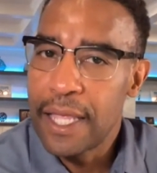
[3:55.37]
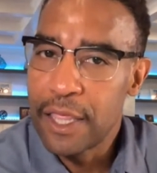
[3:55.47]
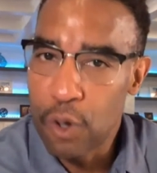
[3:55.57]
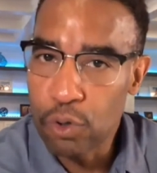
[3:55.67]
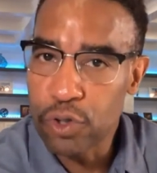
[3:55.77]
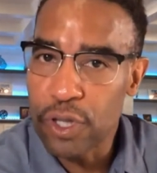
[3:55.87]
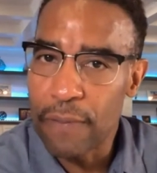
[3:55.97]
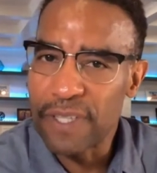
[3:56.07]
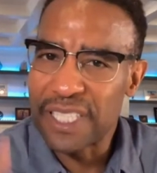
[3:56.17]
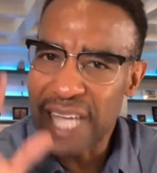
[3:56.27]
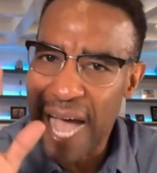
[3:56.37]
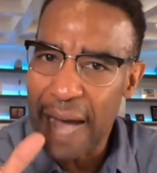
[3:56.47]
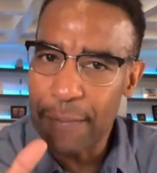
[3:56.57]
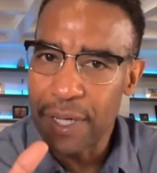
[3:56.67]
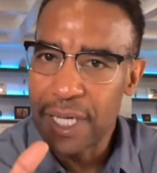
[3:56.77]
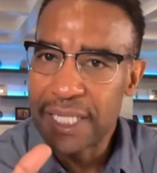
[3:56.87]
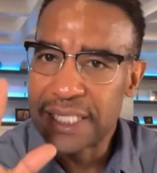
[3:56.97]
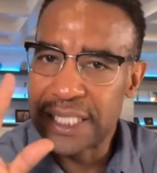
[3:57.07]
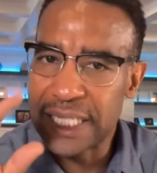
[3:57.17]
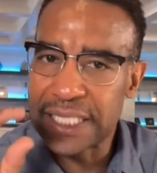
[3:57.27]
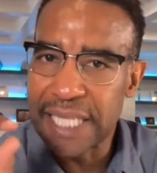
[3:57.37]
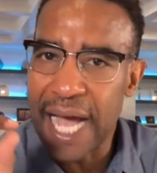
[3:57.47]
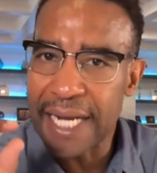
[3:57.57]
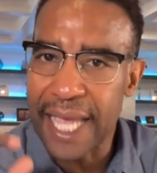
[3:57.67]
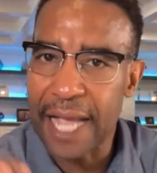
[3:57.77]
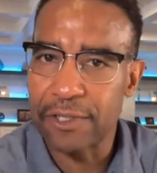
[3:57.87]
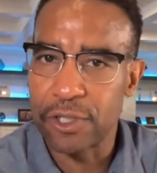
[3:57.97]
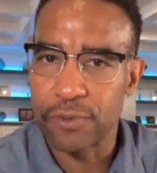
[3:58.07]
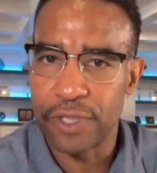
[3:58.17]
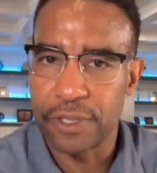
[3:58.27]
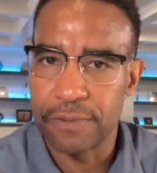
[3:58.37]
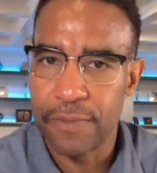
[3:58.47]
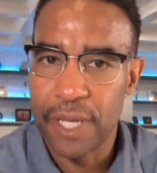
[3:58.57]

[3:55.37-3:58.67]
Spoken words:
Those are the top 6 non-cancerous reasons.